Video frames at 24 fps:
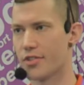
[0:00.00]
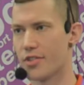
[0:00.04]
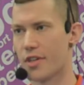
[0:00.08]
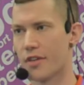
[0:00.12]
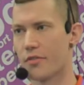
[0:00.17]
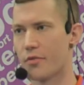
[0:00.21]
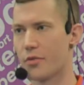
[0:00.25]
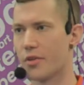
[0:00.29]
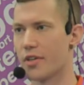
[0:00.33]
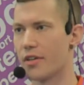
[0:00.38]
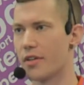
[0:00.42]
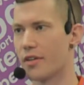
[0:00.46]

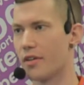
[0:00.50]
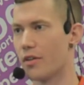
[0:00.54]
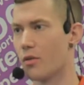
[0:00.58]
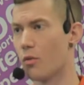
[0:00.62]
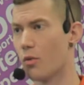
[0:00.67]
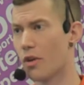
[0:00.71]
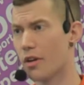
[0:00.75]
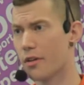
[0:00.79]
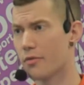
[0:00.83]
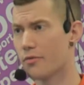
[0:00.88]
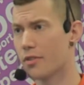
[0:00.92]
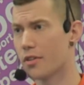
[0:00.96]
software in the
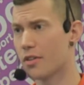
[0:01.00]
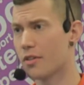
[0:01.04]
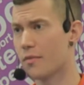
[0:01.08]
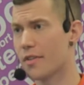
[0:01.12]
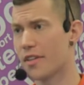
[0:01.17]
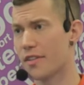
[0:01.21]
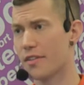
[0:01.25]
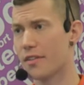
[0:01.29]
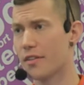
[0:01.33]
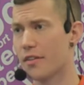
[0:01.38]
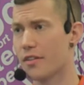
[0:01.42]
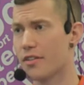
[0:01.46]
waterfall
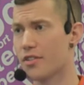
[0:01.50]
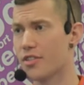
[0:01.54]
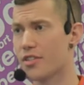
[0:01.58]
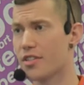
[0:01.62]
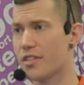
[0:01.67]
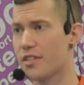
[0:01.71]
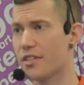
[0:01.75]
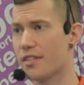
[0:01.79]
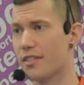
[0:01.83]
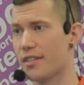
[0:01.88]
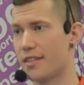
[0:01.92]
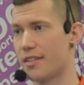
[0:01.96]

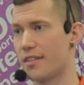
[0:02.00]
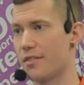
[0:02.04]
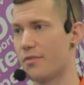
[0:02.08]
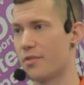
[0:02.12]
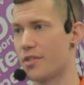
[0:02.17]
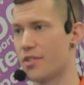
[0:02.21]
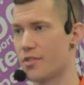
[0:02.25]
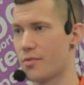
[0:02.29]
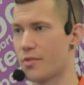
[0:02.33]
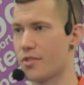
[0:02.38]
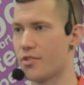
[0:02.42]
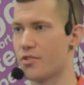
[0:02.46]
methodology, and
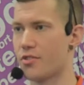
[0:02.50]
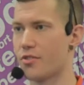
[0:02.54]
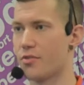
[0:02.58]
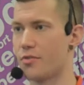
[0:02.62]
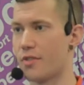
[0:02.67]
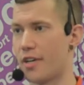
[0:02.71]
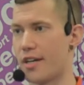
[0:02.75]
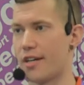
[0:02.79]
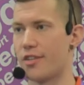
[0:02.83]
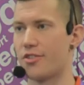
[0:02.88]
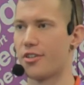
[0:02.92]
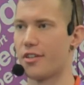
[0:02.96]
we switched to
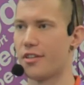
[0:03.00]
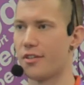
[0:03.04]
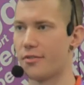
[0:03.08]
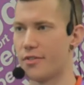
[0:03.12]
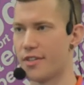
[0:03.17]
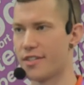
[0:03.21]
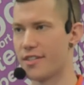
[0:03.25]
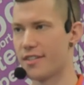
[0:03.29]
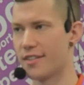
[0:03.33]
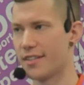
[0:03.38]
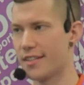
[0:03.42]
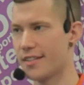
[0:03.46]
agile
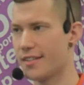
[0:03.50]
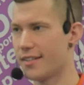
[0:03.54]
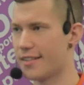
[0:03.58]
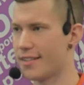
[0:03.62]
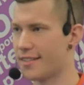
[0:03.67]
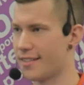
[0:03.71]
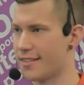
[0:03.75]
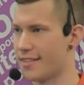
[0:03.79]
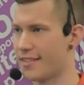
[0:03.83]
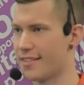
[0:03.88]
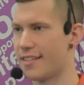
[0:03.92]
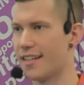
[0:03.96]
recently
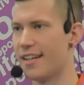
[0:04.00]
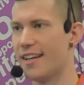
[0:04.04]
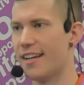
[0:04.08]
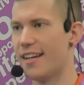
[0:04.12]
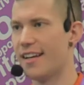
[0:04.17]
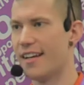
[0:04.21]
because